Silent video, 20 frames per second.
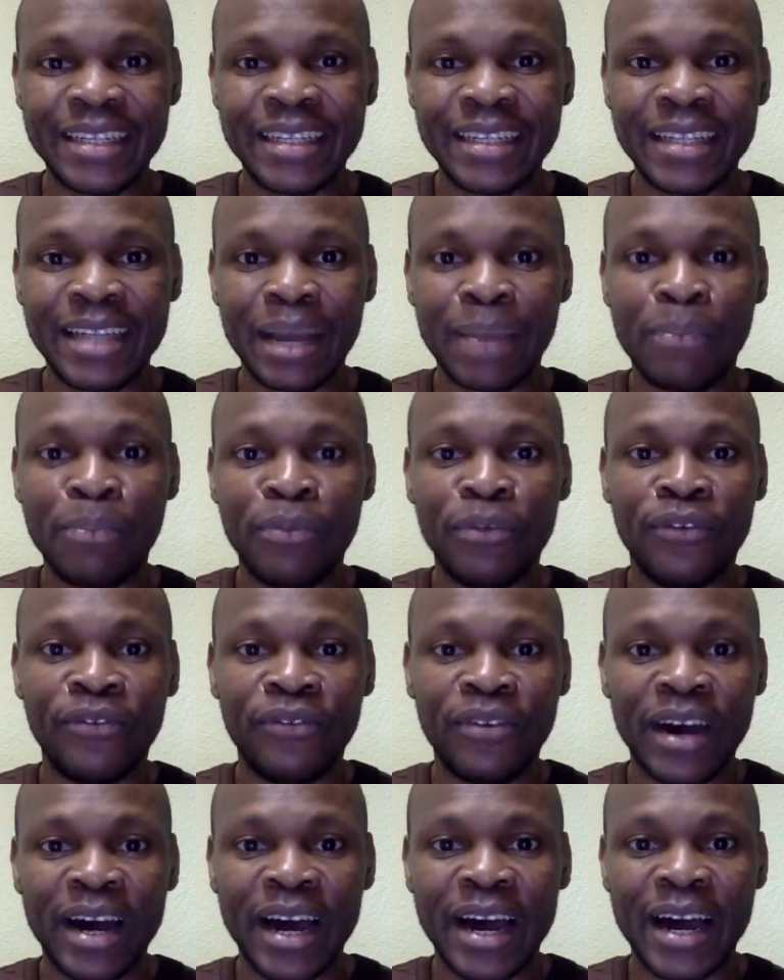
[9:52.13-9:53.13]
that
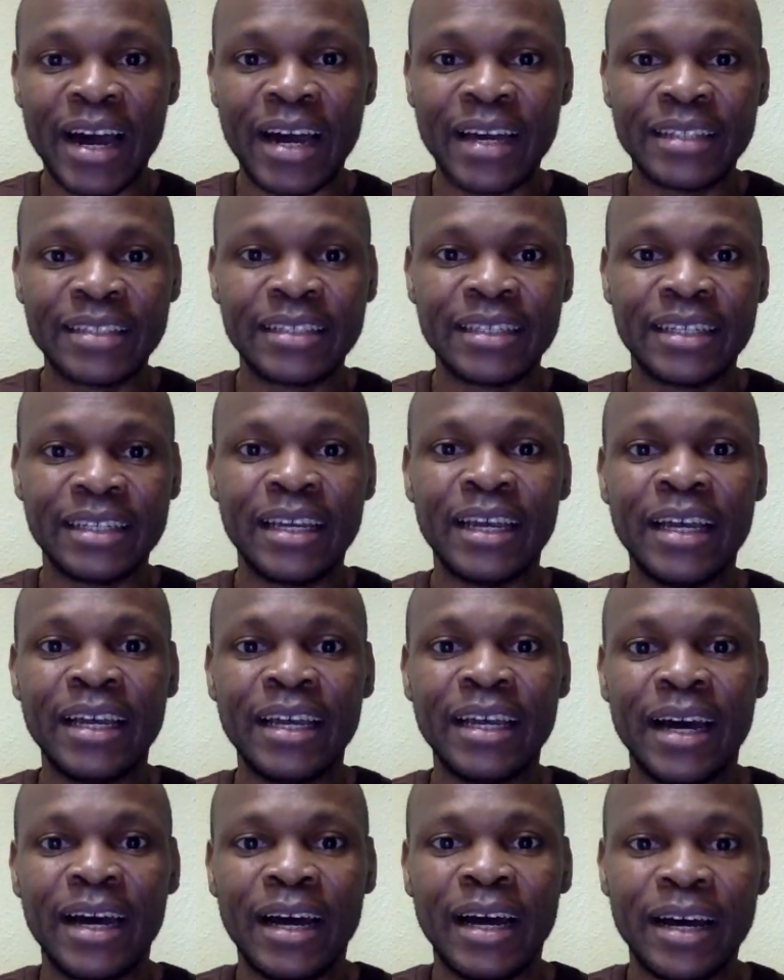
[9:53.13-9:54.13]
provides
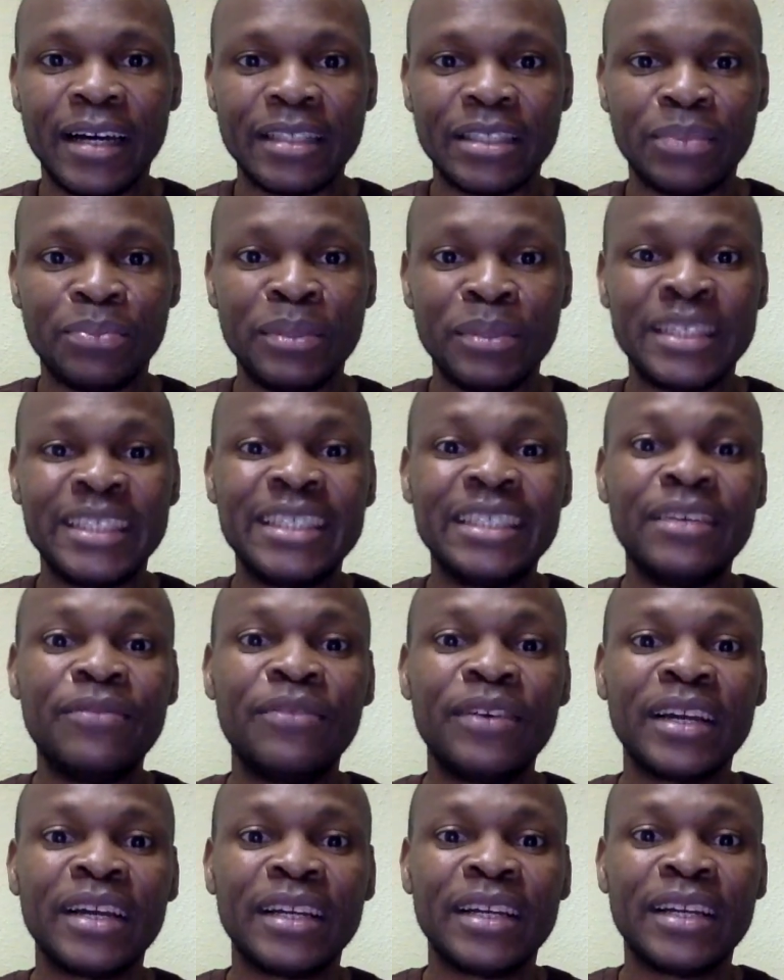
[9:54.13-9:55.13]
a
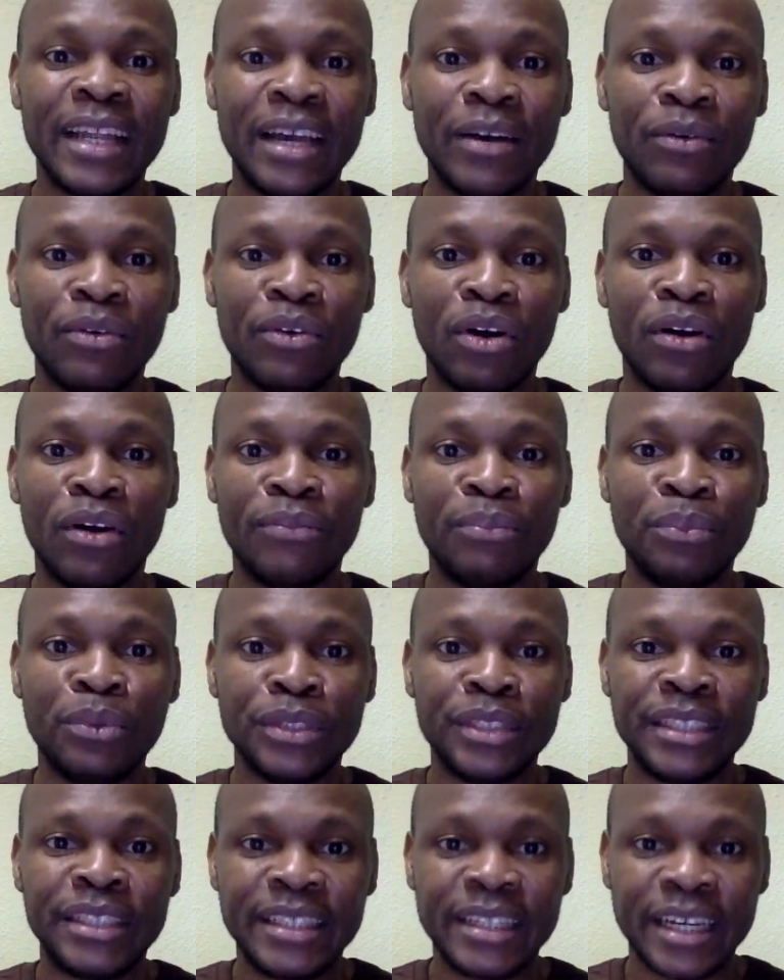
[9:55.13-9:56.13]
specific level of
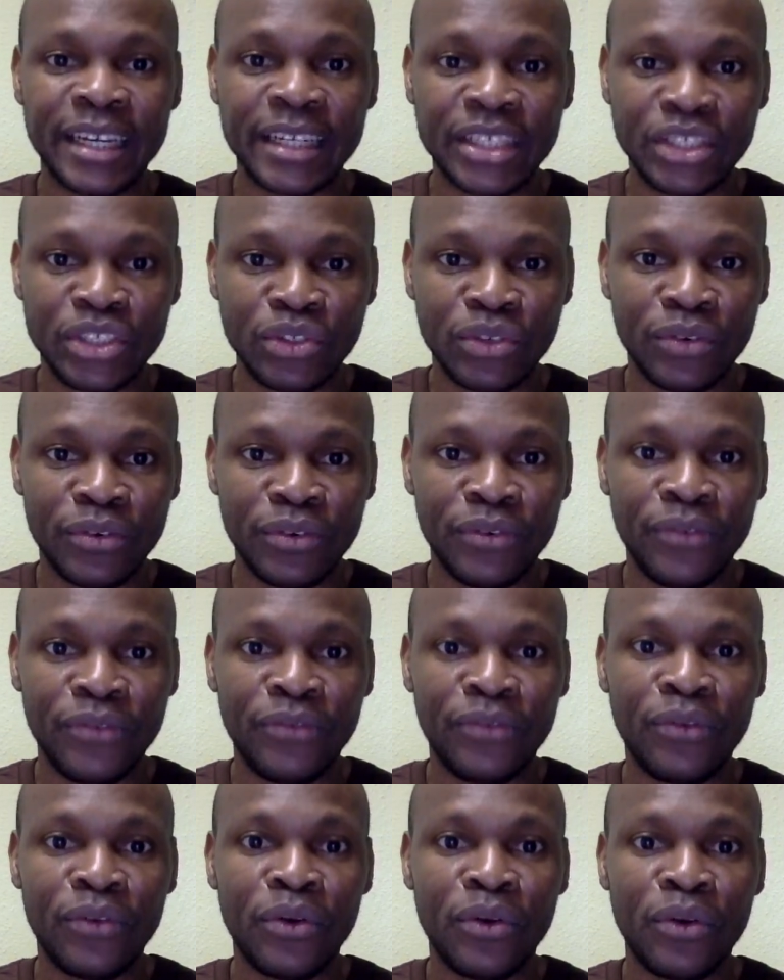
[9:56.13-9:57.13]
protection
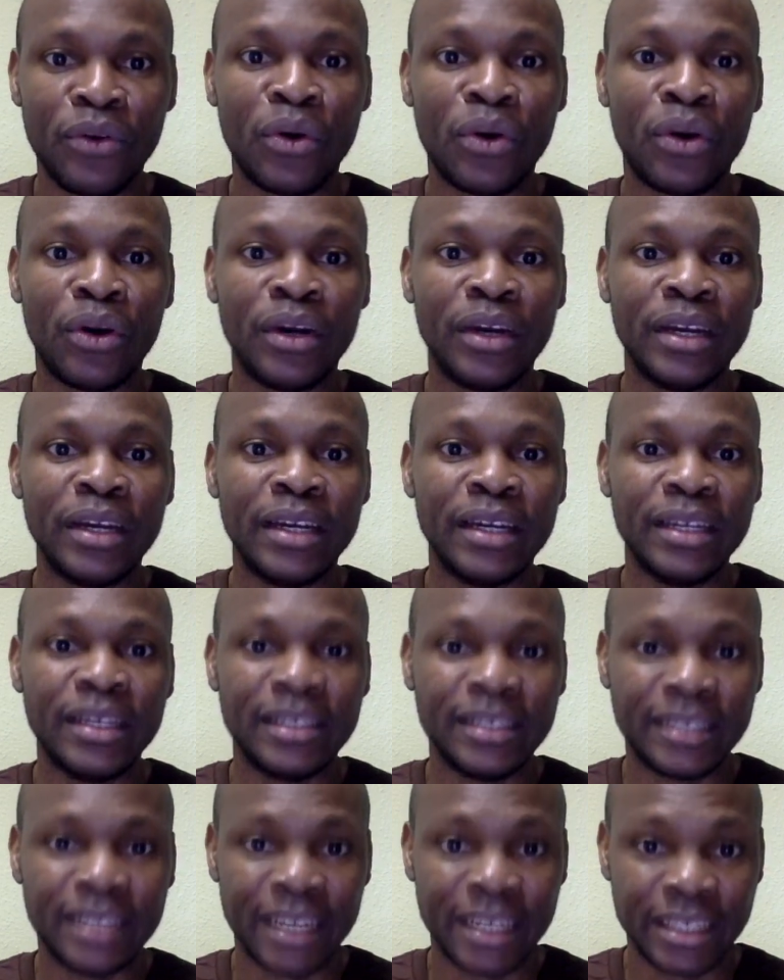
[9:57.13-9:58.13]
for
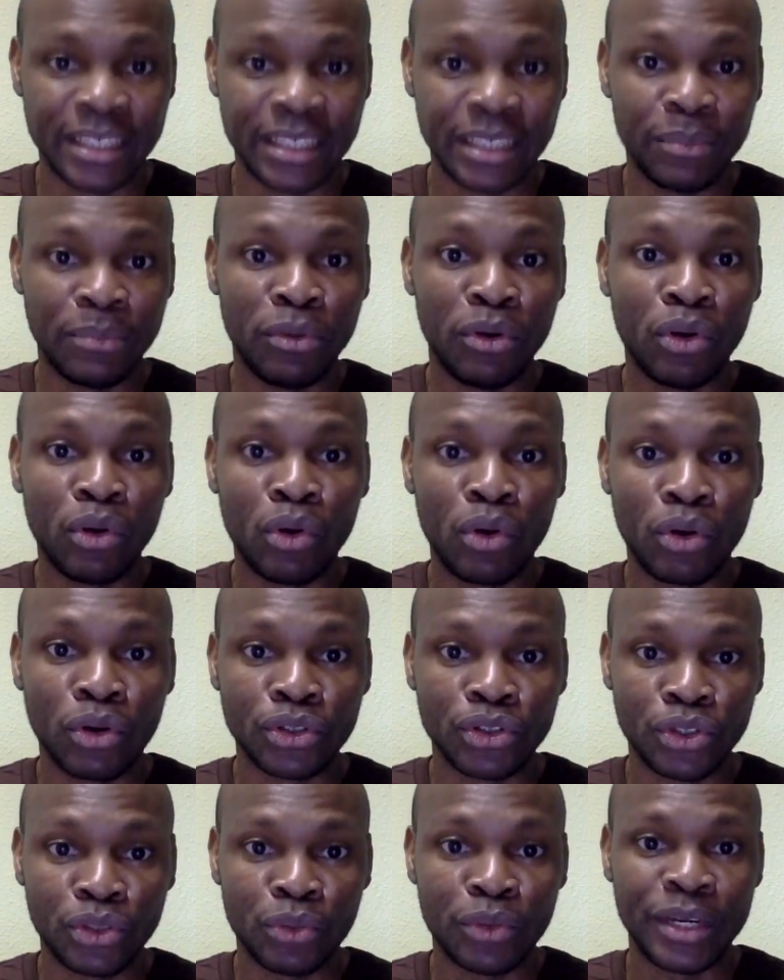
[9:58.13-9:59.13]
intangible
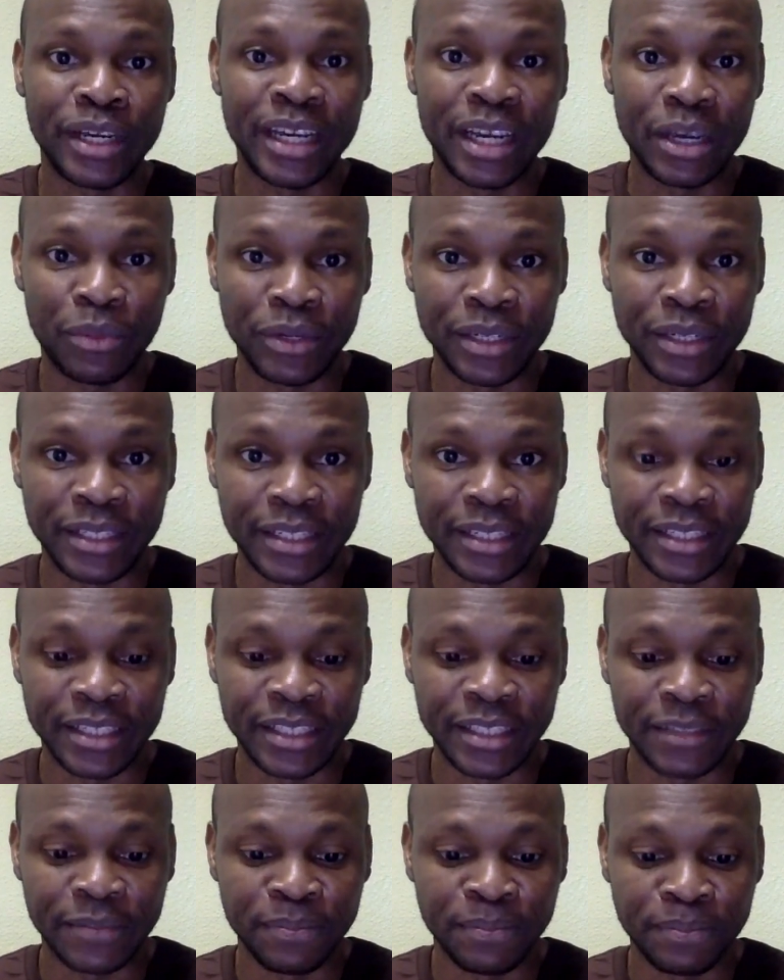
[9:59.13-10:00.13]
cultural
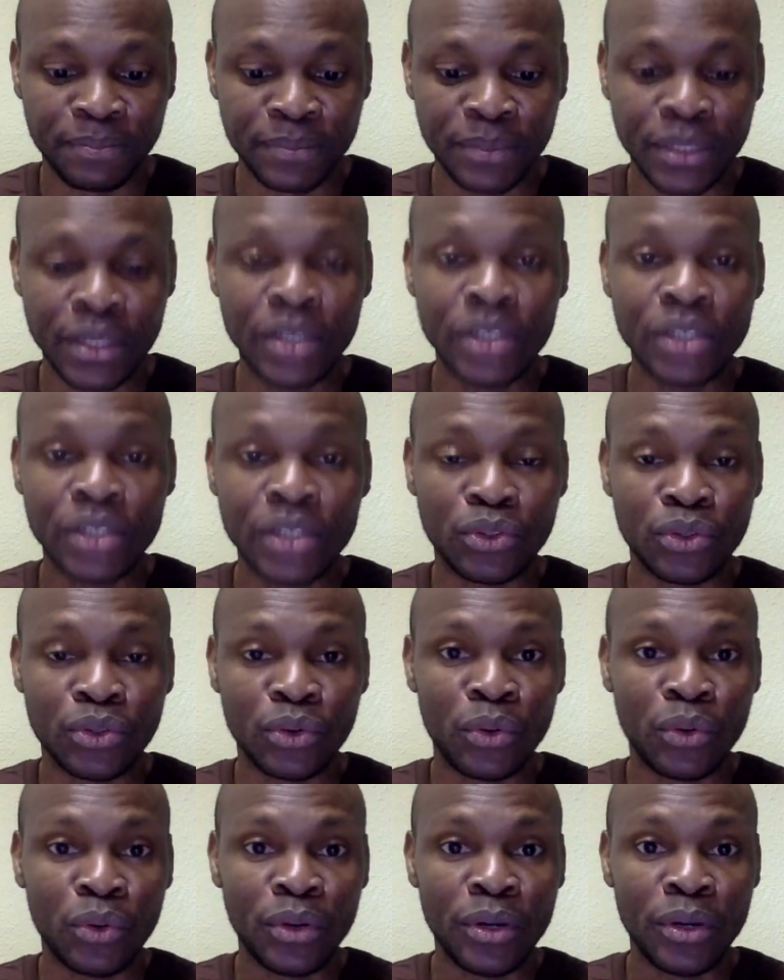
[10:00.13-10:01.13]
heritage.
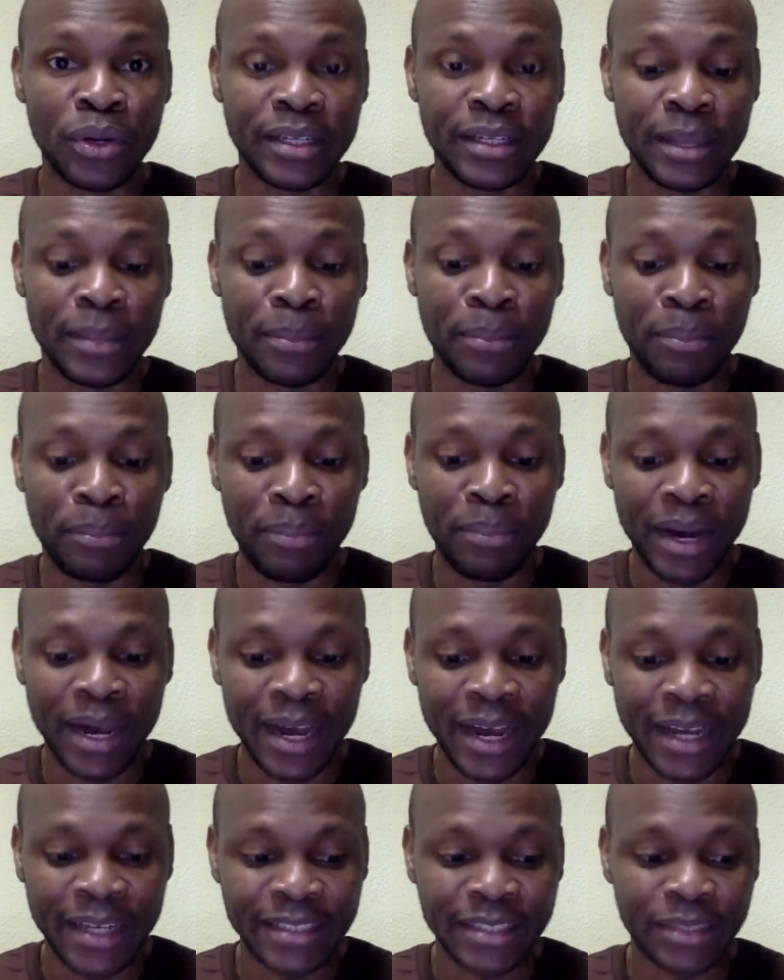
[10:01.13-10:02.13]
So the
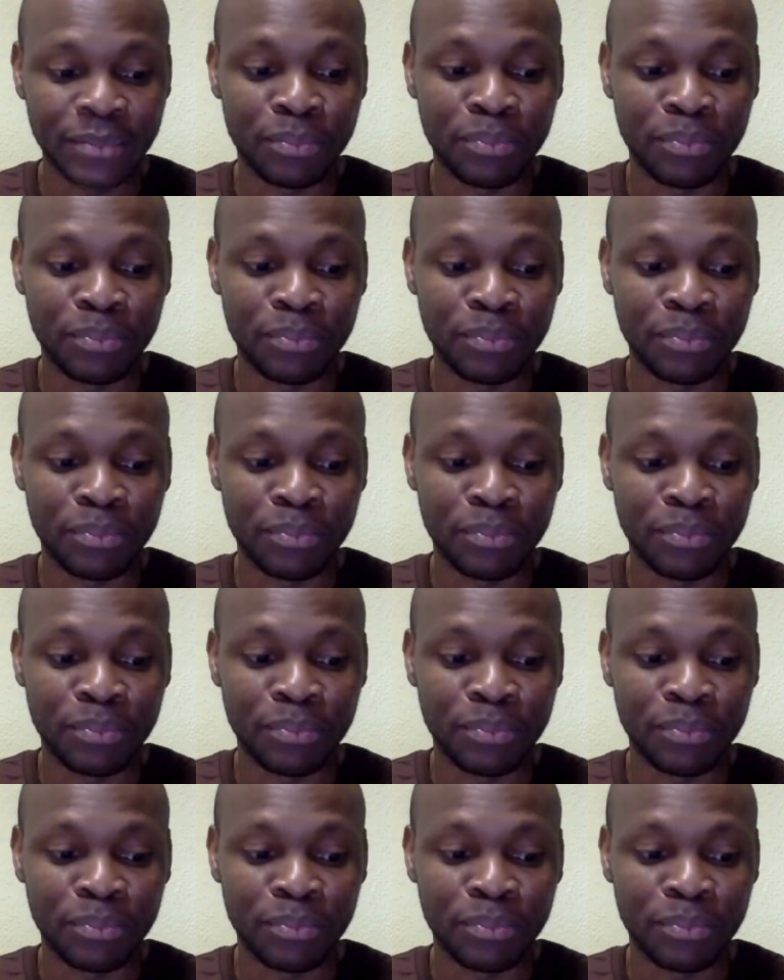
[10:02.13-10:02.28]
past